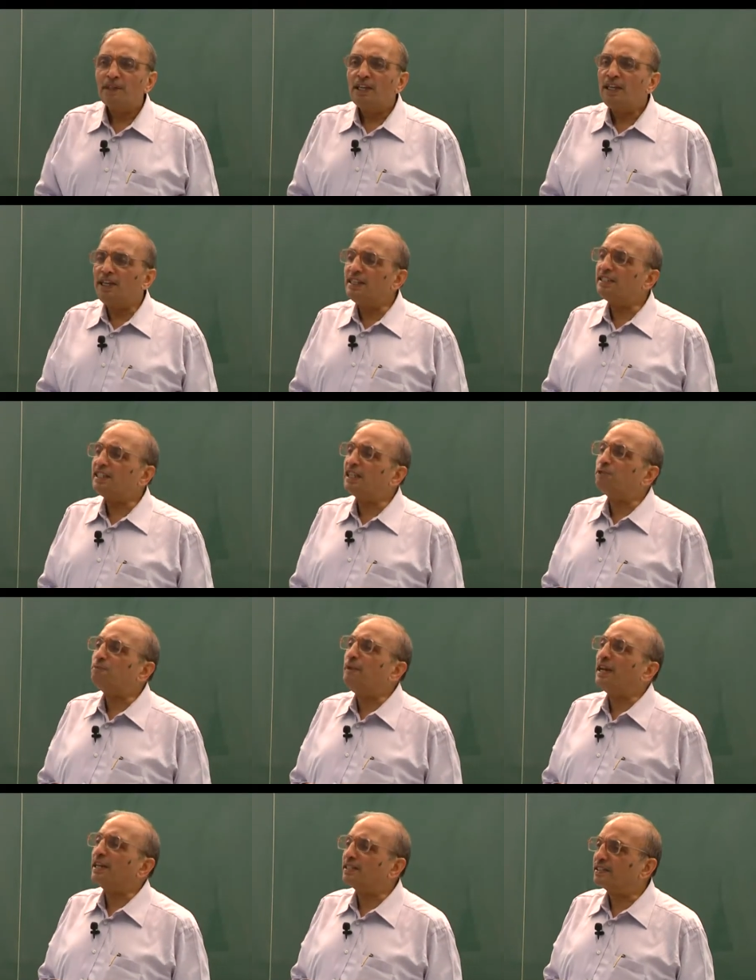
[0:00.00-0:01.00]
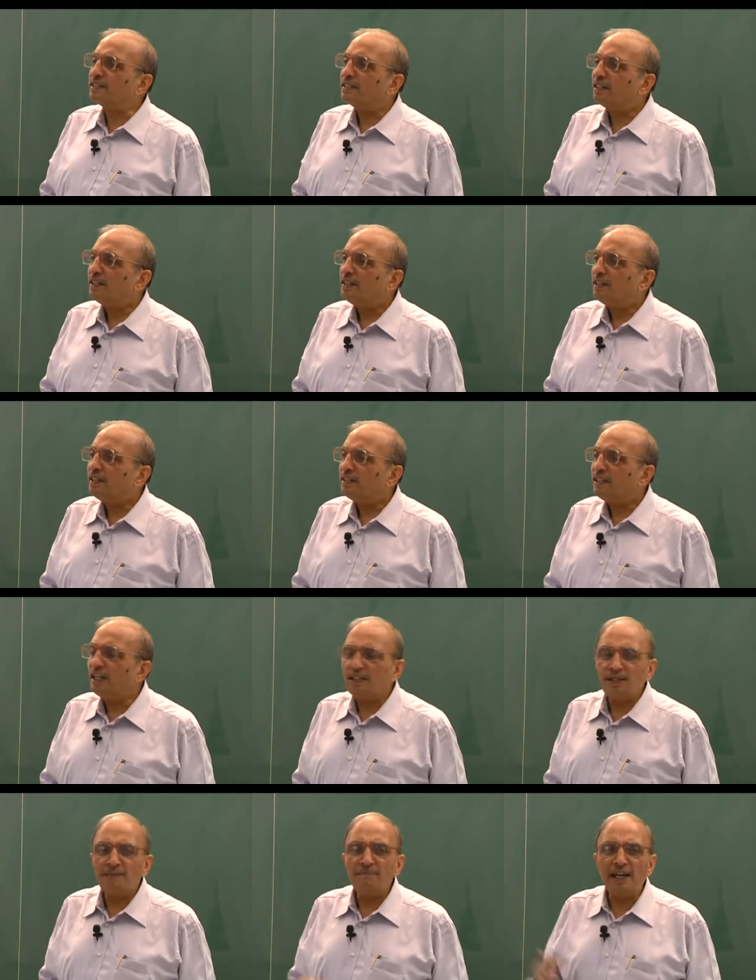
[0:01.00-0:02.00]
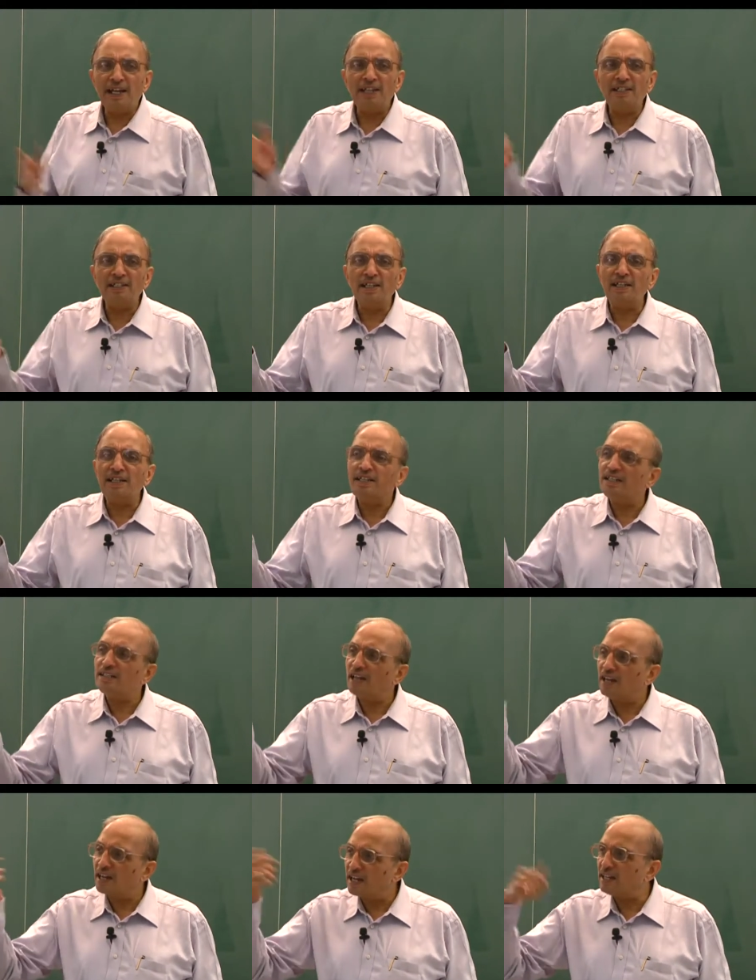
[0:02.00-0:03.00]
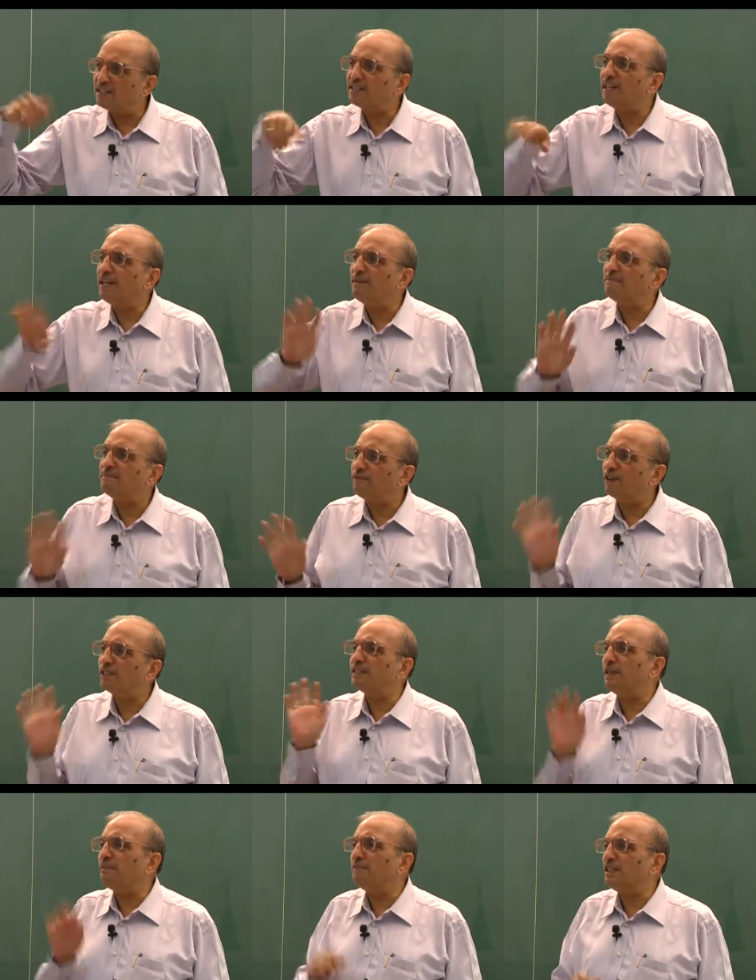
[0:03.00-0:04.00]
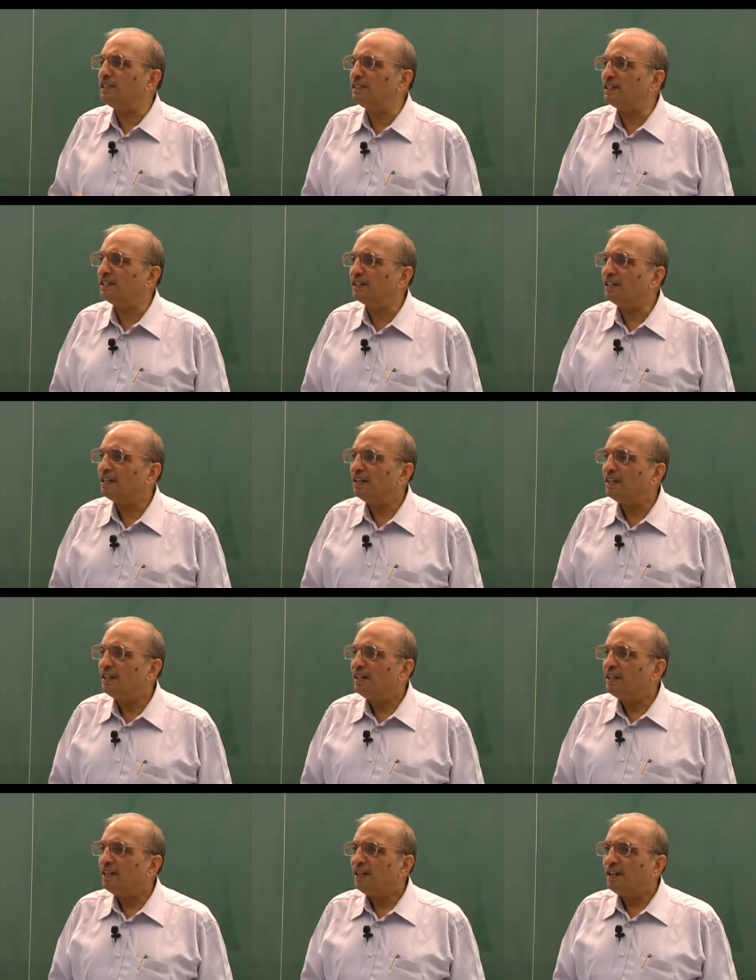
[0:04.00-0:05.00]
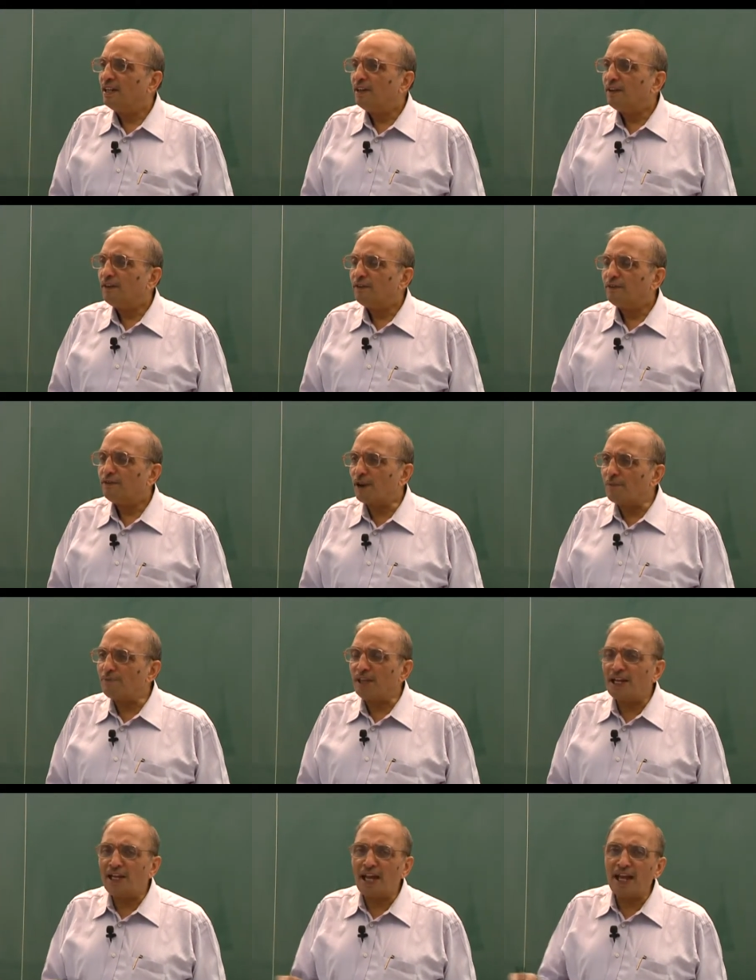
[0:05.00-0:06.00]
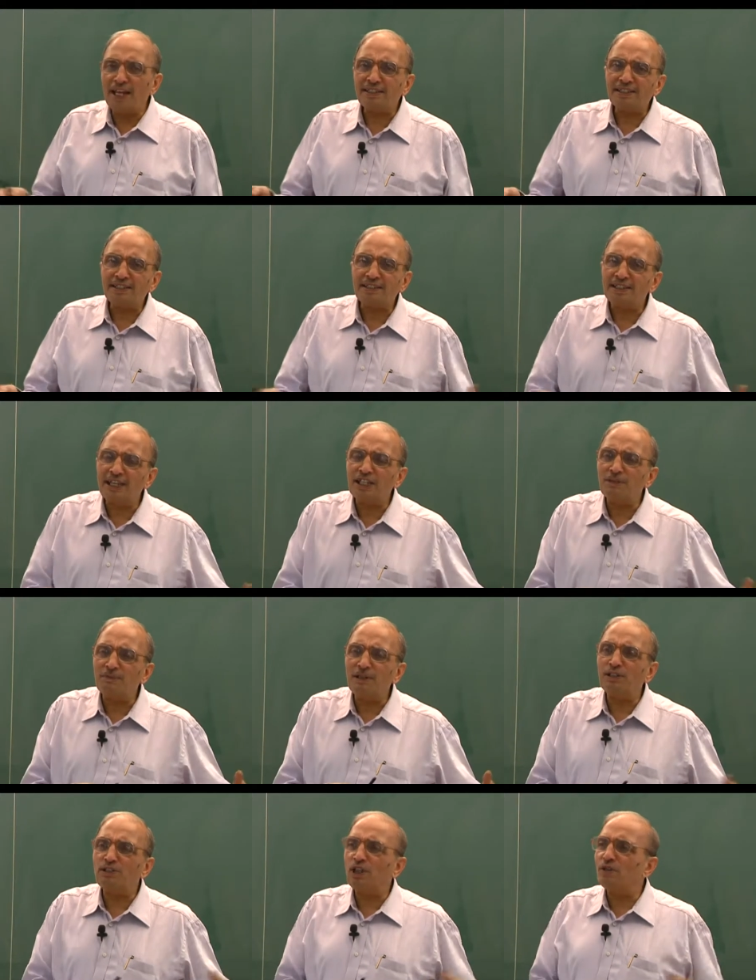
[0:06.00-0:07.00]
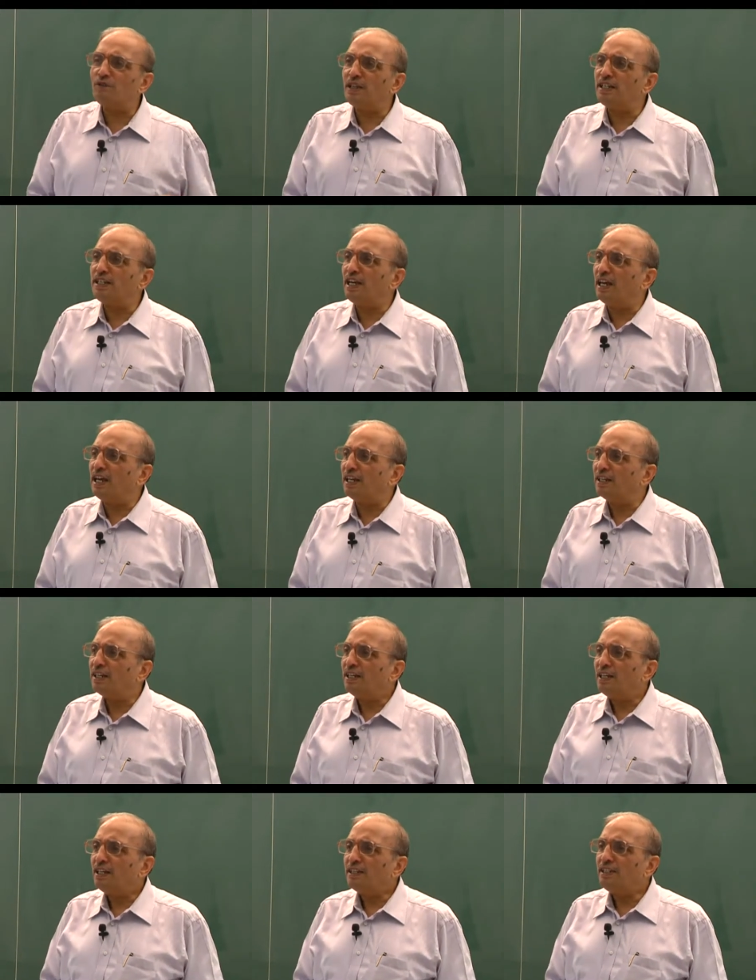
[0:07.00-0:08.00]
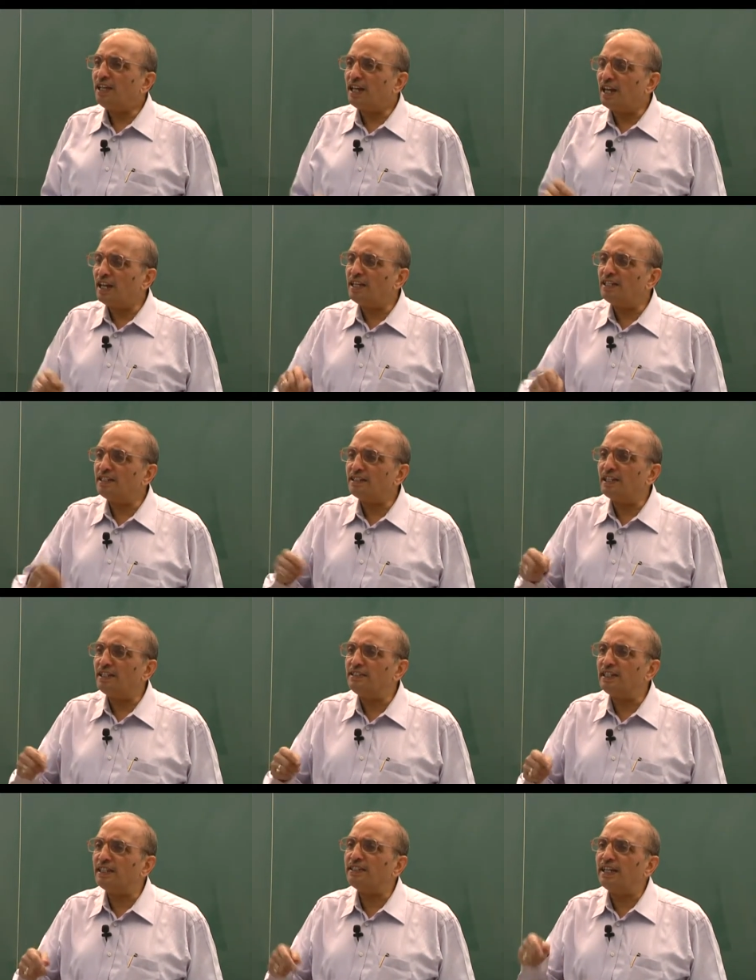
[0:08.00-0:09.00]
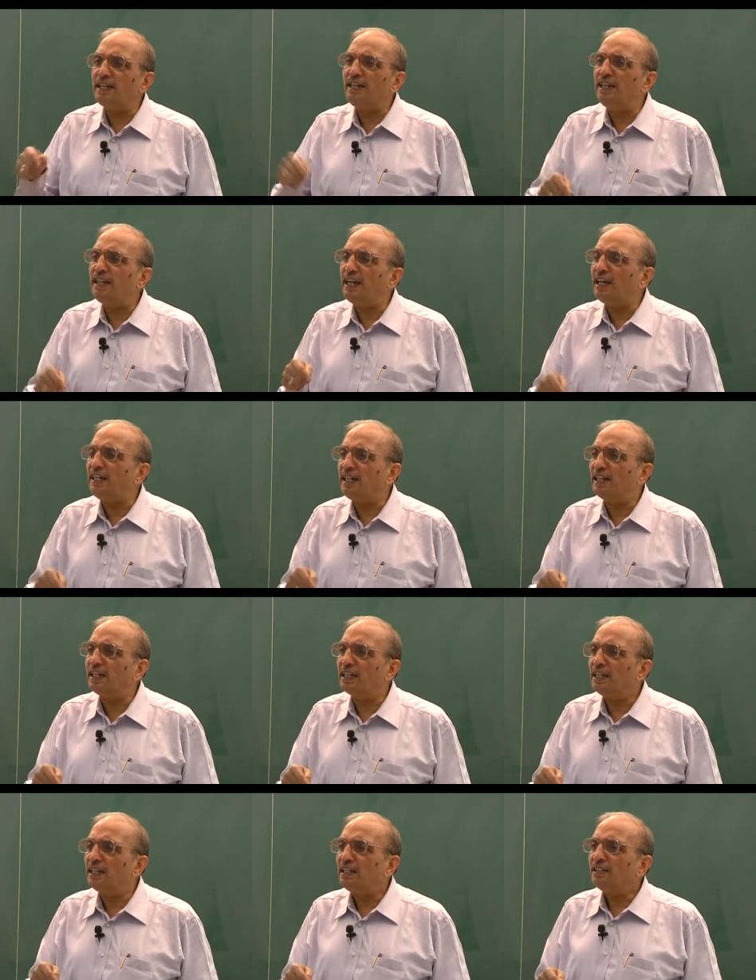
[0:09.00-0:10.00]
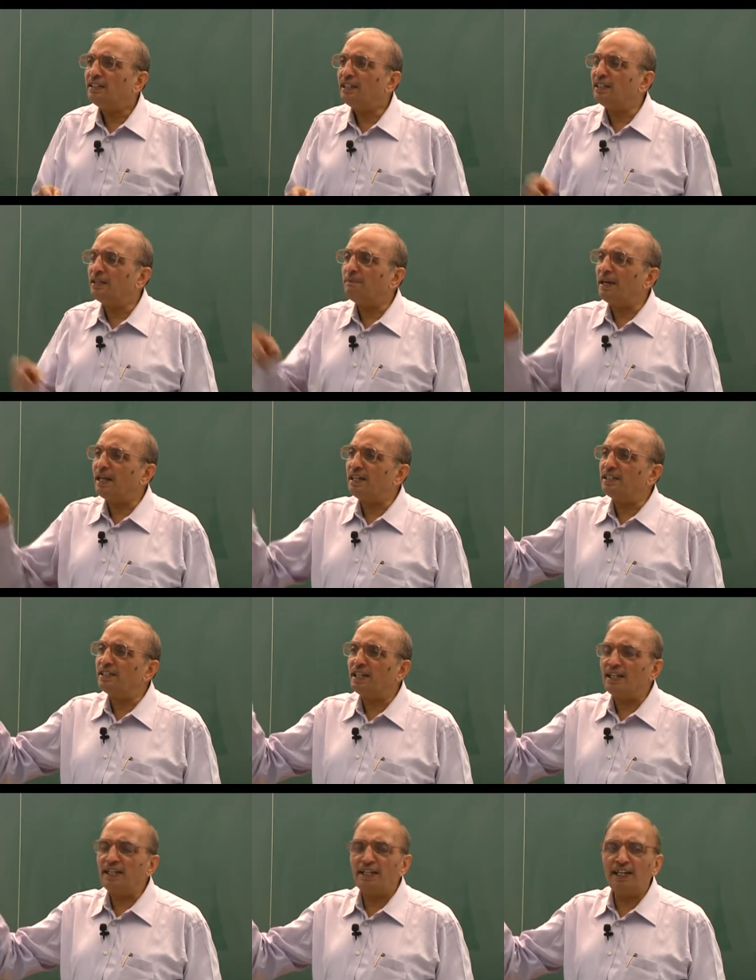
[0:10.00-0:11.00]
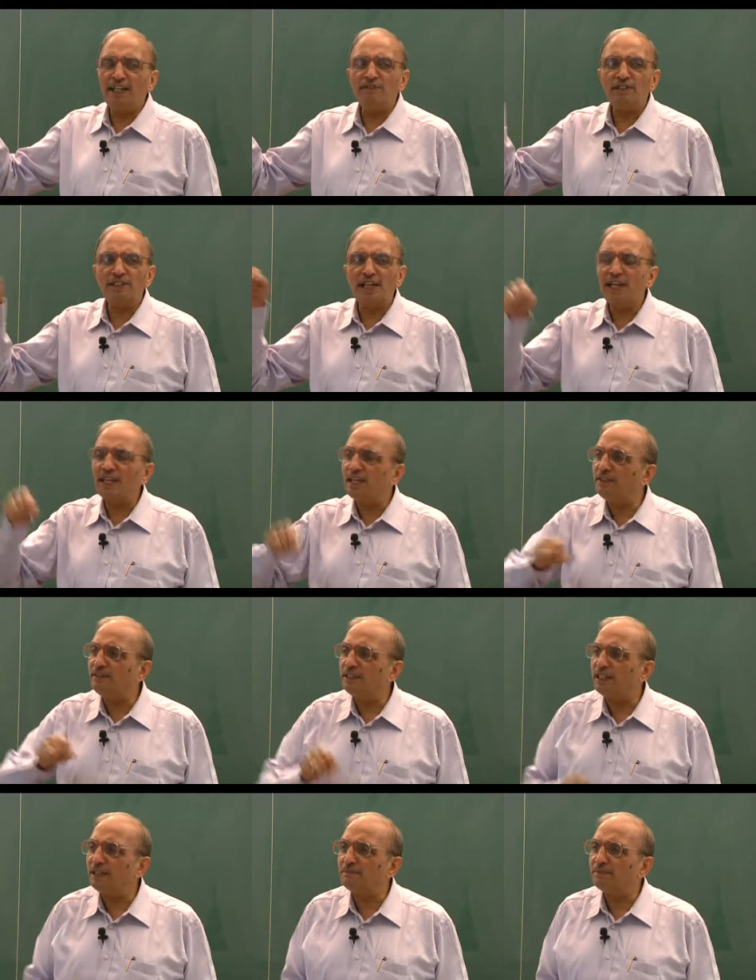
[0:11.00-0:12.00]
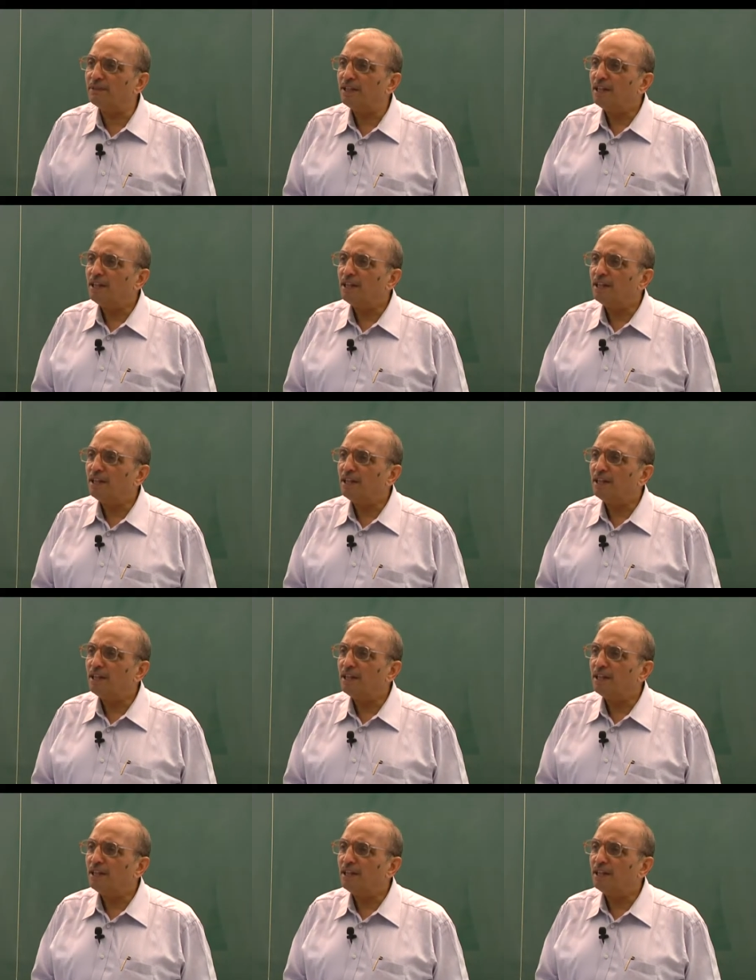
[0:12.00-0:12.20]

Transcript: He suspects that the manager is against him for some reason from the last six months or one year, there are instances indicating that the manager indeed was angry with him.